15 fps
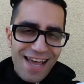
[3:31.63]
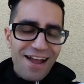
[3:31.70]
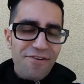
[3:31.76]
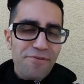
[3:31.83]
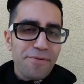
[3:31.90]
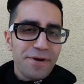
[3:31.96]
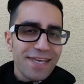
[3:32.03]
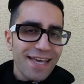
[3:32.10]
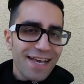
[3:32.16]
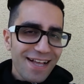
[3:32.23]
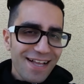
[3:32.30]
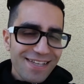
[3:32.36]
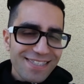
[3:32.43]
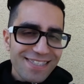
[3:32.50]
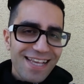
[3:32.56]
Everybody
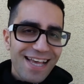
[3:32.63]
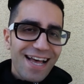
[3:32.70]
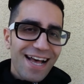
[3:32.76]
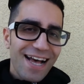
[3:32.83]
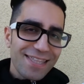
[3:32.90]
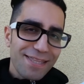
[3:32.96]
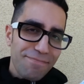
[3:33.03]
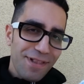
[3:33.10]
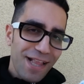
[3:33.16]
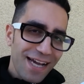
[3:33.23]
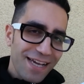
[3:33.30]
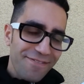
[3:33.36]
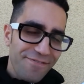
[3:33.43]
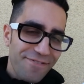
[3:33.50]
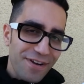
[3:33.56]
else had the
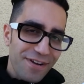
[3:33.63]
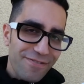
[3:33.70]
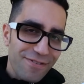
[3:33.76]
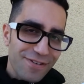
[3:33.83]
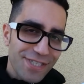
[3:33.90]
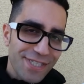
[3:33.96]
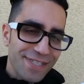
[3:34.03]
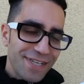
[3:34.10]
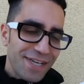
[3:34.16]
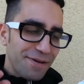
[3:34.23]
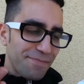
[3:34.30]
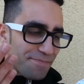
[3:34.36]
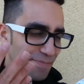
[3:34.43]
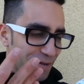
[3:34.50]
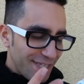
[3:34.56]
black infrared version
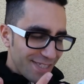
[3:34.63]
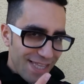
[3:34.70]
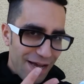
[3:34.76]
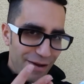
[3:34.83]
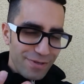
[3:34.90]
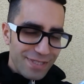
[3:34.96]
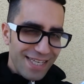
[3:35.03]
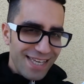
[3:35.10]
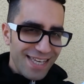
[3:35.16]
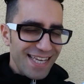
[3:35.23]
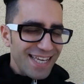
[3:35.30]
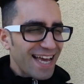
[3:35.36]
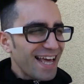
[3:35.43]
because that was the heat.